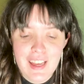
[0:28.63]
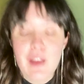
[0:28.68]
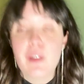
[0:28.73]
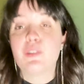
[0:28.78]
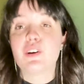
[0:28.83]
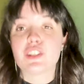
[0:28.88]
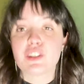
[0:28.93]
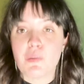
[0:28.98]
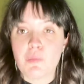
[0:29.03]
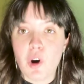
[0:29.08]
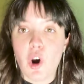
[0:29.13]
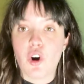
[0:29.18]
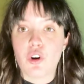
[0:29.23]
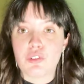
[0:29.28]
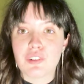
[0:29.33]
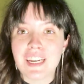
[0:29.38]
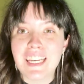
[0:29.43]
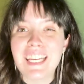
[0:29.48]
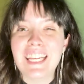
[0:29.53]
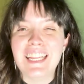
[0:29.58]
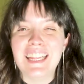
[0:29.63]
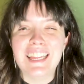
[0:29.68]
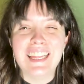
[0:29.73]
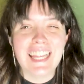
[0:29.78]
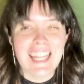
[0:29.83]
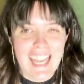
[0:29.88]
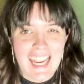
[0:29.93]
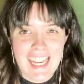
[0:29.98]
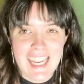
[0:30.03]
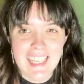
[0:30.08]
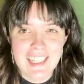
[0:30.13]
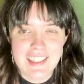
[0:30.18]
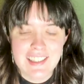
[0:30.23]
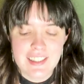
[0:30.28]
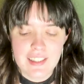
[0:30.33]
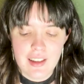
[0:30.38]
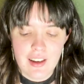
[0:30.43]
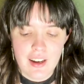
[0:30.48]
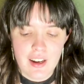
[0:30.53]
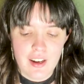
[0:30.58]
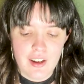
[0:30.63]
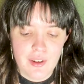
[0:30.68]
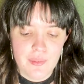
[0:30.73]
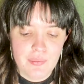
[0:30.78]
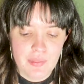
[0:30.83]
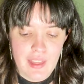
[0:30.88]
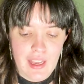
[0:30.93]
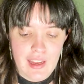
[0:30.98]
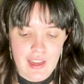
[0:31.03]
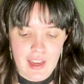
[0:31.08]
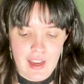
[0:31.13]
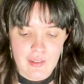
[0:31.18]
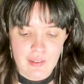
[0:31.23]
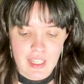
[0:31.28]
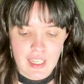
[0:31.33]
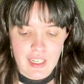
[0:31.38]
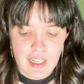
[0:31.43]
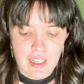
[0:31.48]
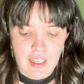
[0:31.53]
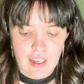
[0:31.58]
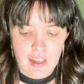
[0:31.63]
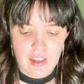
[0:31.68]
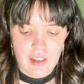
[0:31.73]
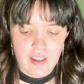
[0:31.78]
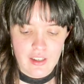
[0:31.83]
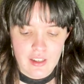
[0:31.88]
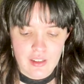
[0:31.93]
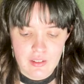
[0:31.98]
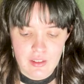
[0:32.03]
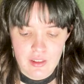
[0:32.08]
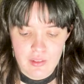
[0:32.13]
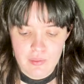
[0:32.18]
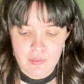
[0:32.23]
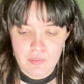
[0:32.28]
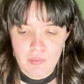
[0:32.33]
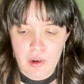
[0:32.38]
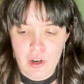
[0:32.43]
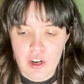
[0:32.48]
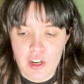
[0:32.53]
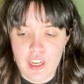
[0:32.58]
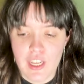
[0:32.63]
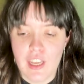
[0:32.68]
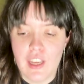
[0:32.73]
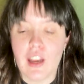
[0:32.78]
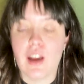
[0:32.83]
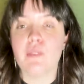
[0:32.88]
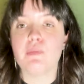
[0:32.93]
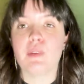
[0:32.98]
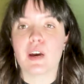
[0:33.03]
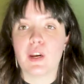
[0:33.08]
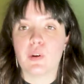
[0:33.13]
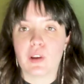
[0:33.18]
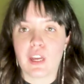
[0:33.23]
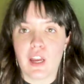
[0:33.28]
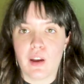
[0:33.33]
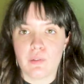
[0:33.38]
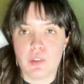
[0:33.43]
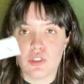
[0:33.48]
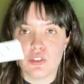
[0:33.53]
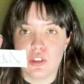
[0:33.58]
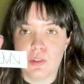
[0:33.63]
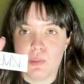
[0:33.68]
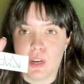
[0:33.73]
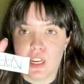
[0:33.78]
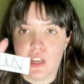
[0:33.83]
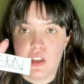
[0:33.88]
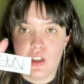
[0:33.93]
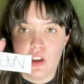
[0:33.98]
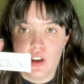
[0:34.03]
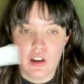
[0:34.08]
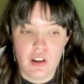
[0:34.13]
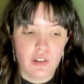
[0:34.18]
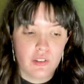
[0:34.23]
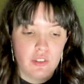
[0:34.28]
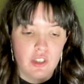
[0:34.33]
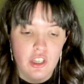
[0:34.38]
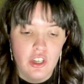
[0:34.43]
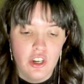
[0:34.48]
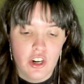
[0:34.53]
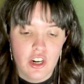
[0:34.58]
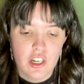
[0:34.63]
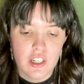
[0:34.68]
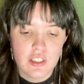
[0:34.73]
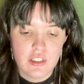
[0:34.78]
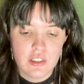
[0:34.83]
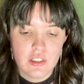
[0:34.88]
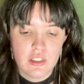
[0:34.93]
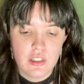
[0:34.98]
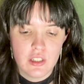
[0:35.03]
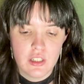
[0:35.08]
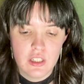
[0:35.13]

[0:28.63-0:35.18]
because I'm already late. I have like a party. By the way, I'm using my NARS